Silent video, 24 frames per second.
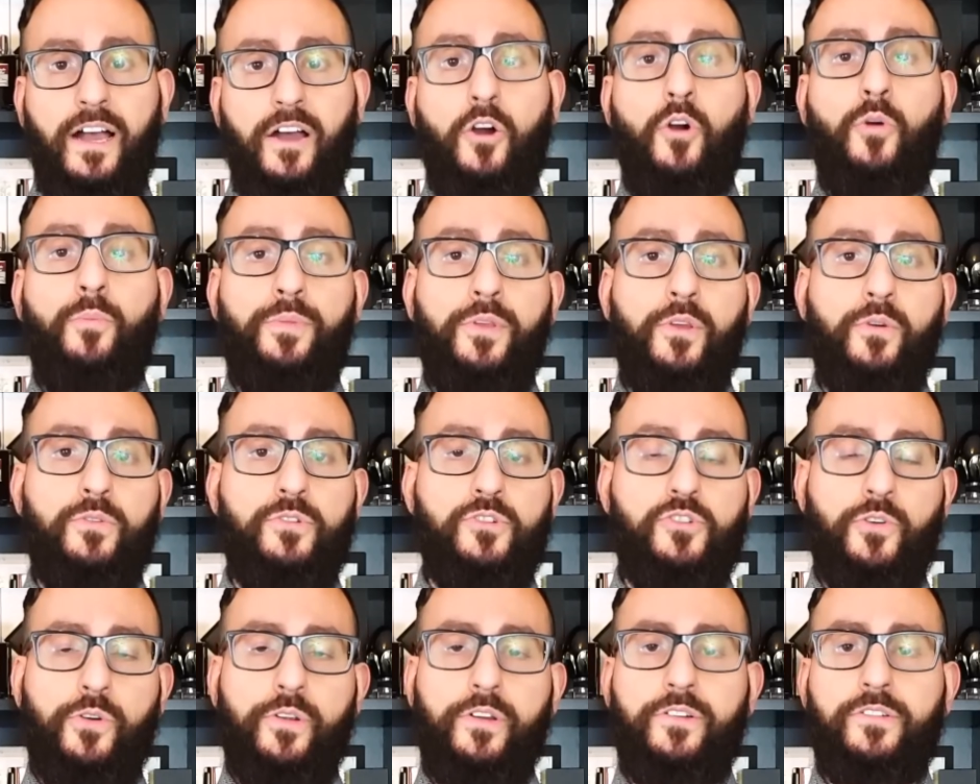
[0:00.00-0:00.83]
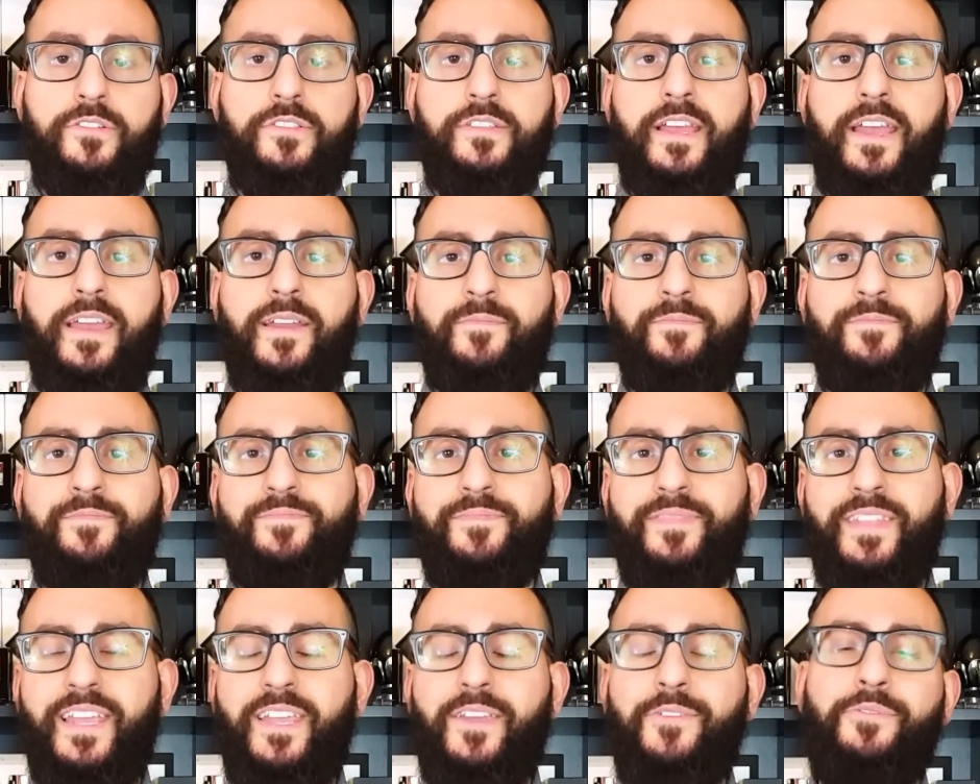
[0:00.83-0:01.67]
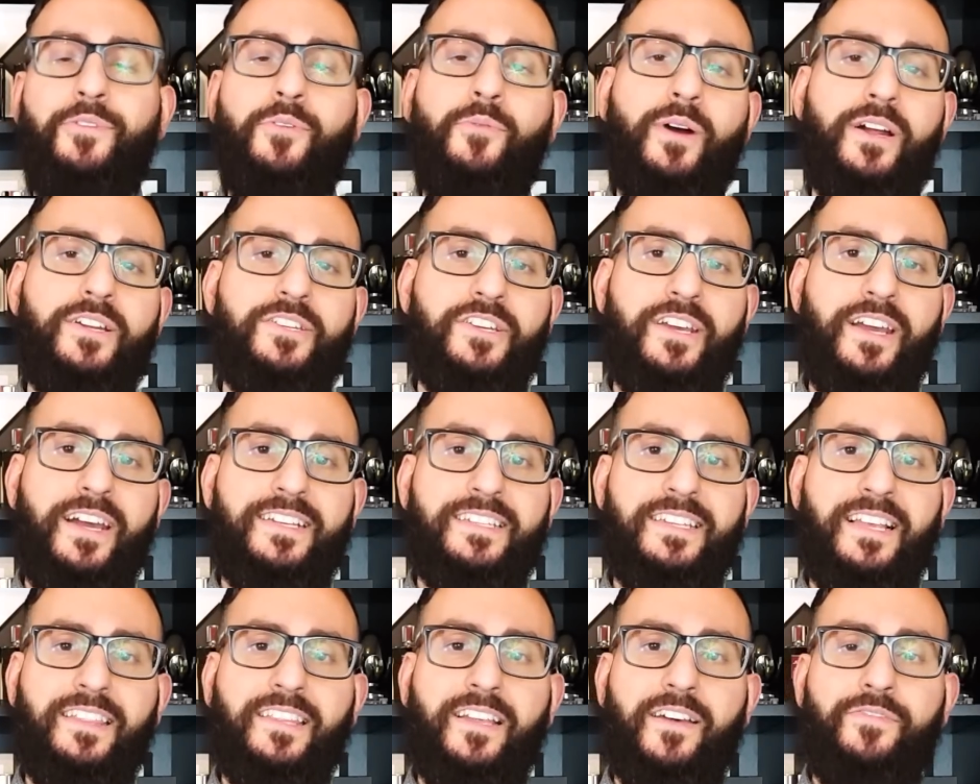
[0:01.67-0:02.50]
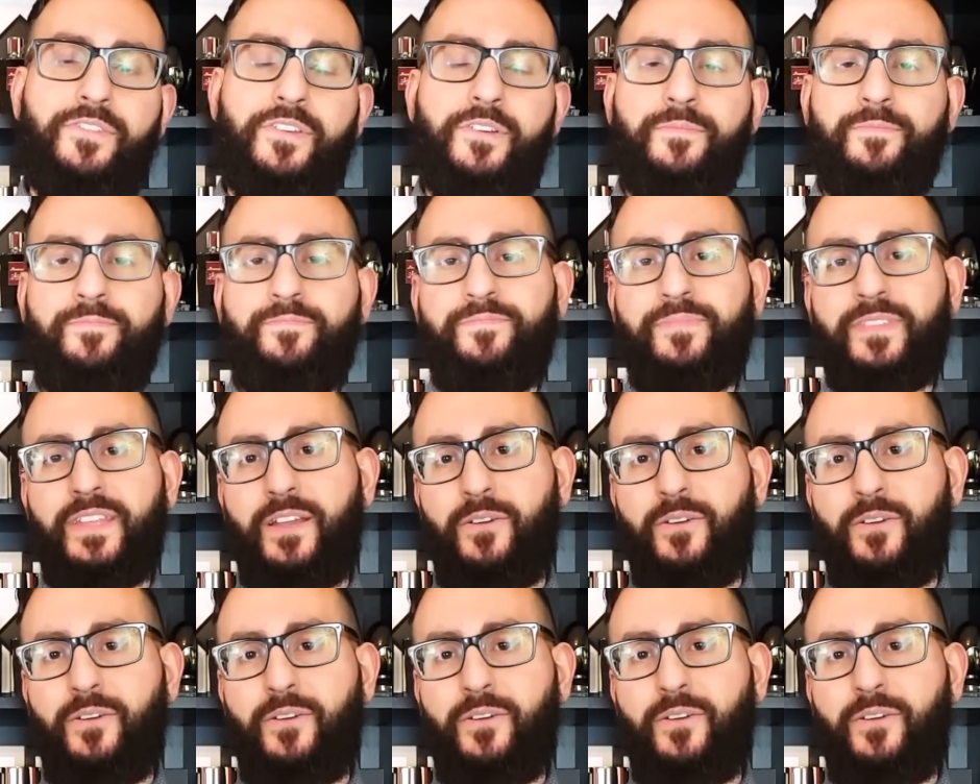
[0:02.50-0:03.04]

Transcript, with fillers: I hope you enjoy your stay. Thank you for watching, guys. I love you.